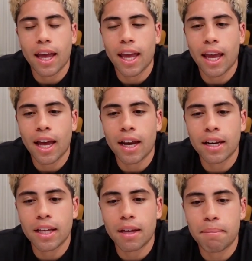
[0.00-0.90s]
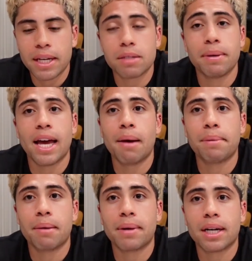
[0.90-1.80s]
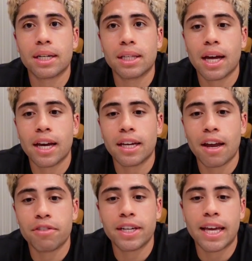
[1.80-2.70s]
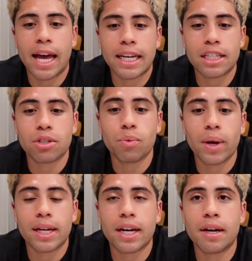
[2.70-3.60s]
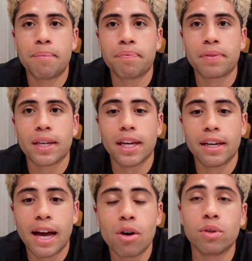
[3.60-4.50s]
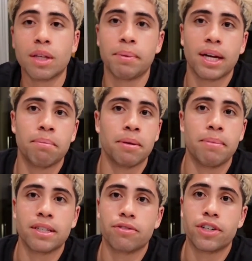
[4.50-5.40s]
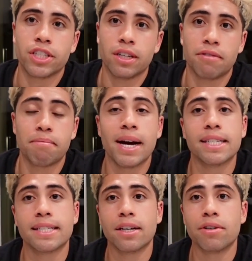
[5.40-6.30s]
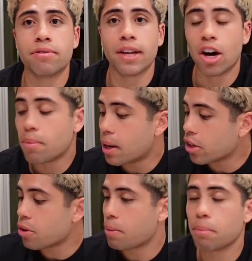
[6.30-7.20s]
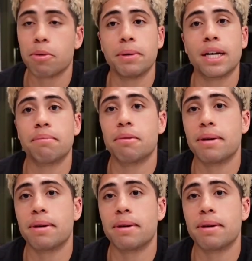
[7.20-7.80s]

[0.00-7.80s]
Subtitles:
and it makes me happy, I'm not going to lie. And every day I get to wake up and not only become the best version of myself, help other people become the